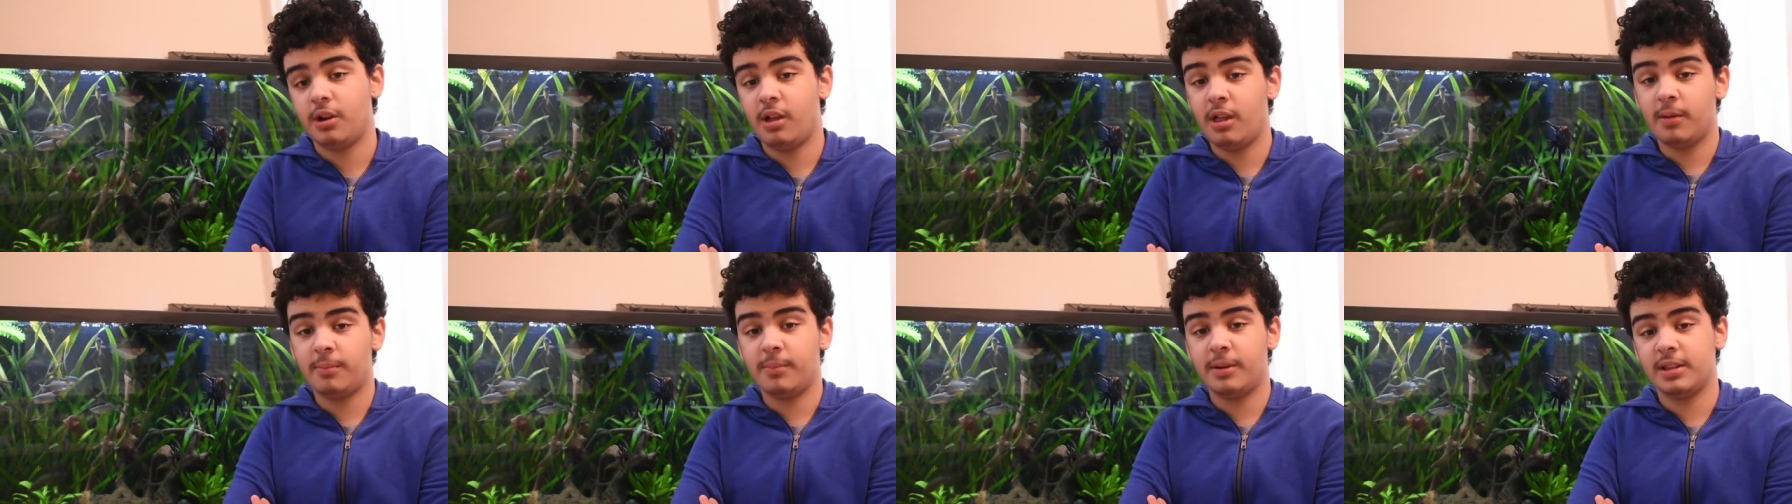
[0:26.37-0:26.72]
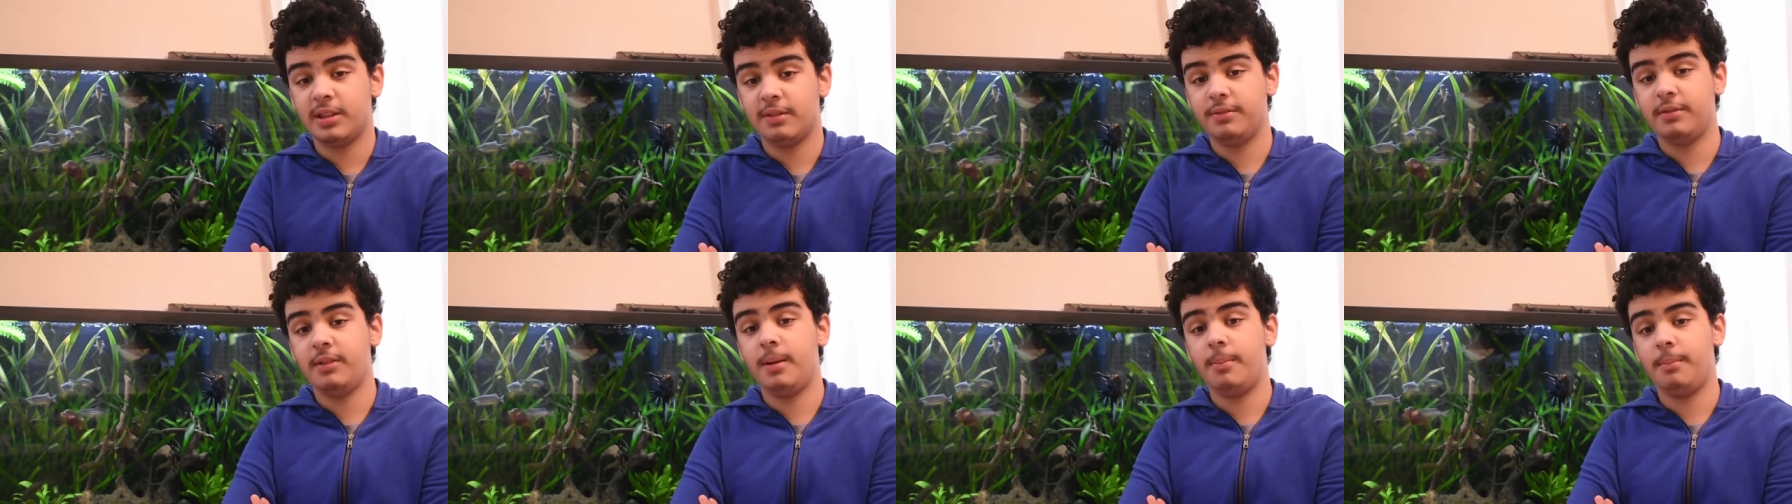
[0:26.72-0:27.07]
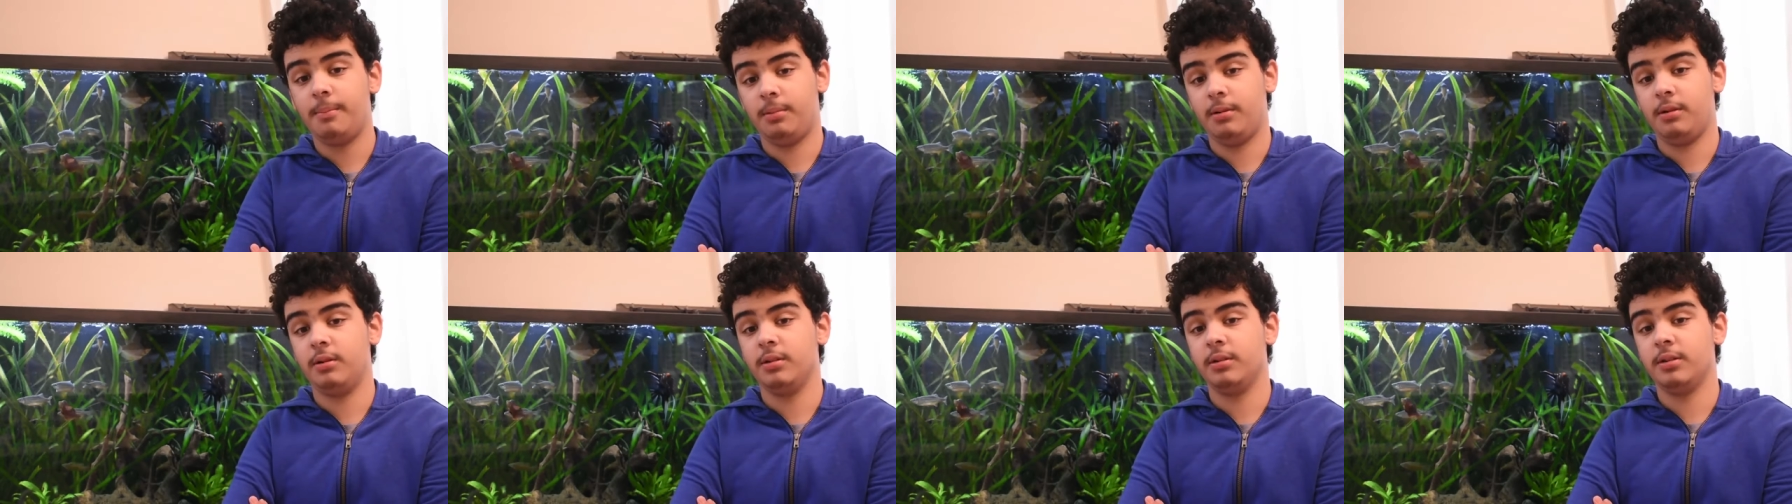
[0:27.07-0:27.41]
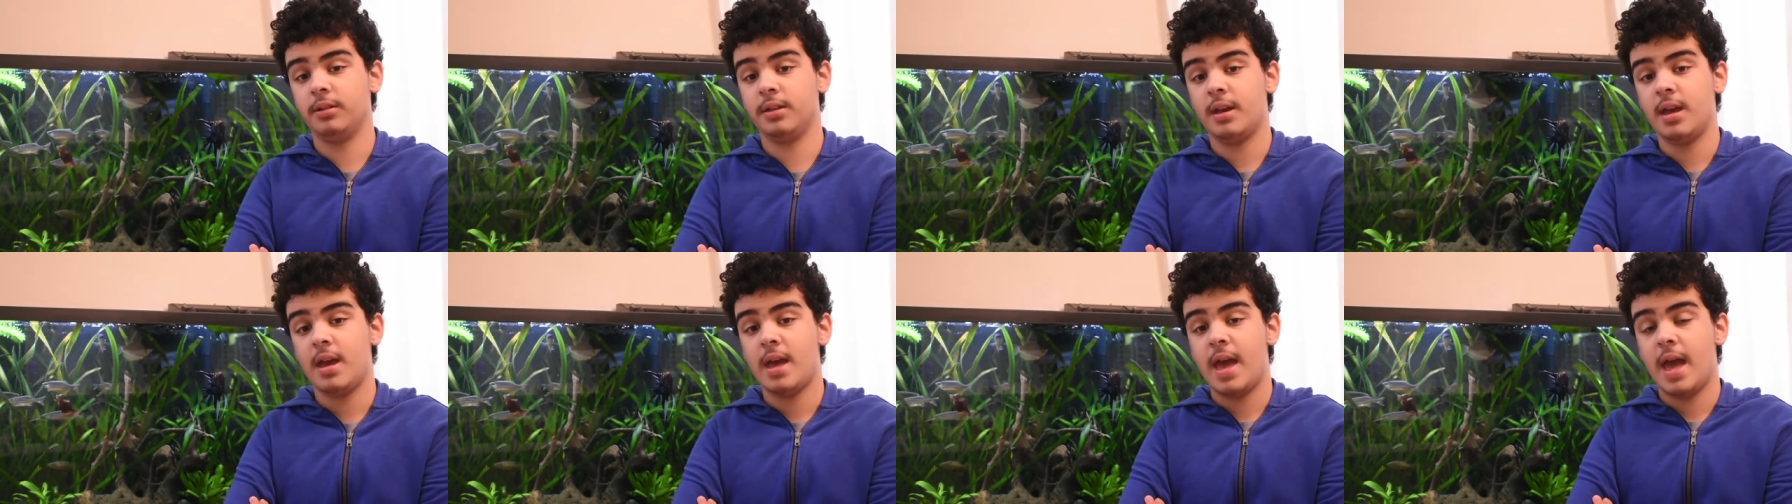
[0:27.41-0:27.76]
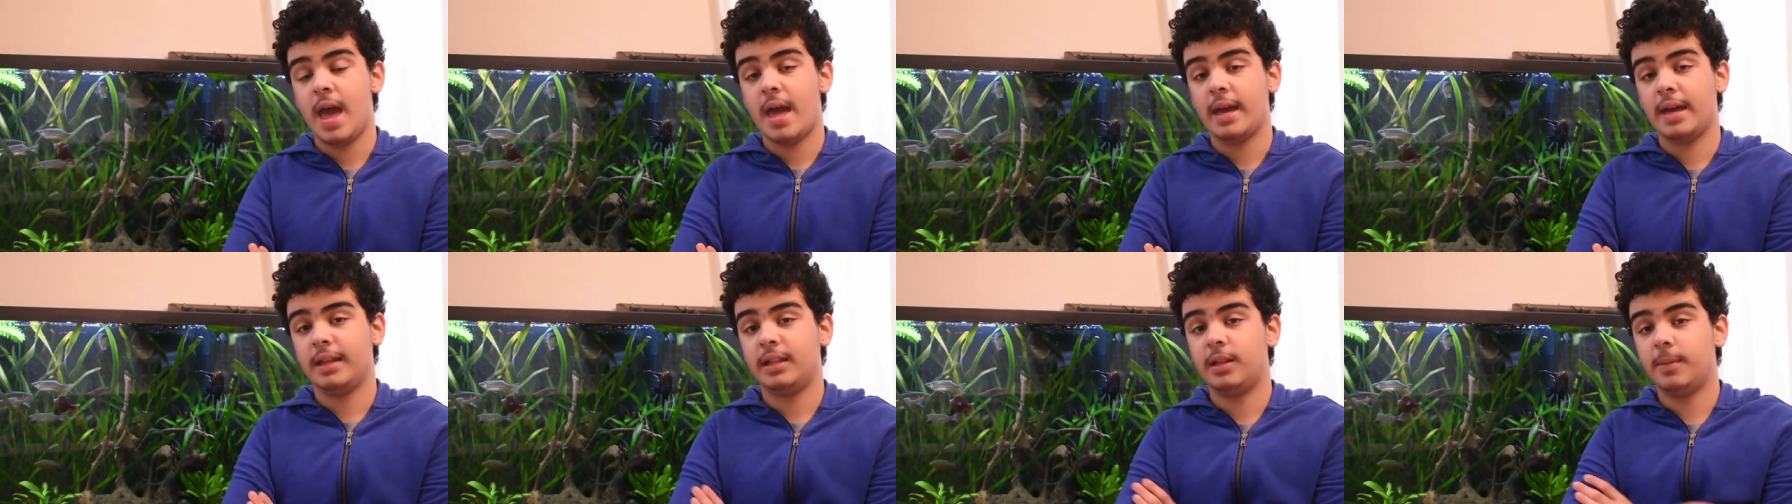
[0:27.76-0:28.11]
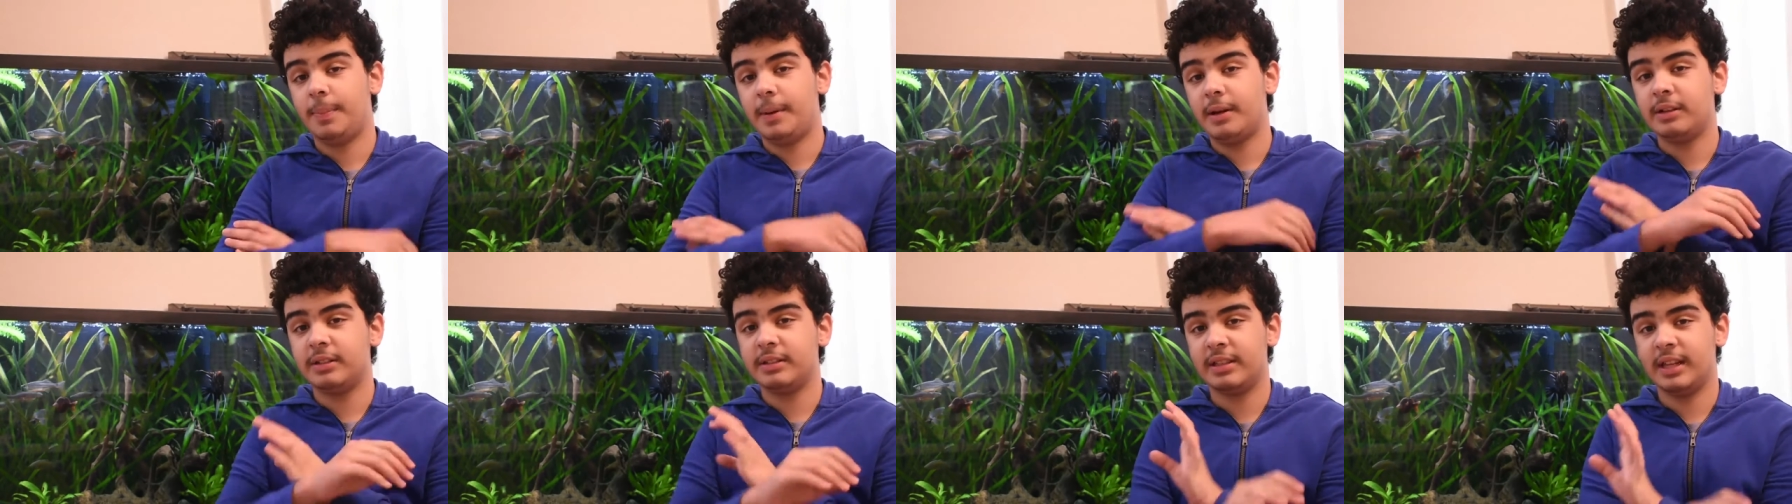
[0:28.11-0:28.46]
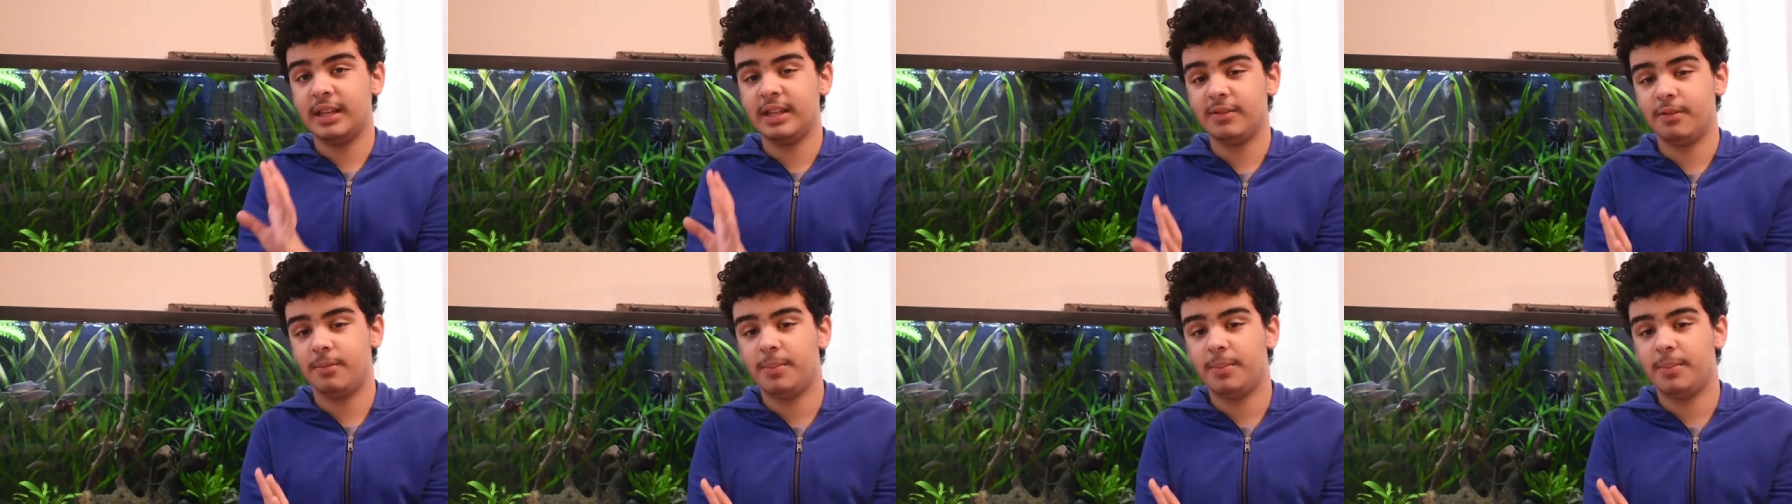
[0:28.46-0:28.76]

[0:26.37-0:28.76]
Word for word: all impressive numbers it's about the size